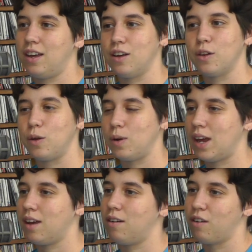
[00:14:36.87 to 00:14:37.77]

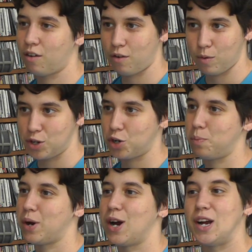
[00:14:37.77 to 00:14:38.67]
including
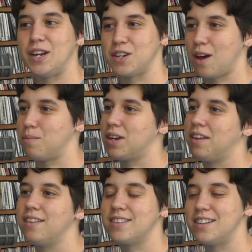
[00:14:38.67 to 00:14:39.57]
Richard Burr and Tom
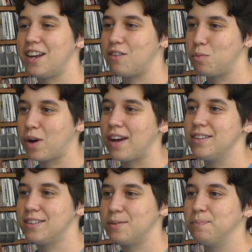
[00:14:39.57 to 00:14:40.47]
Tillis and David Price.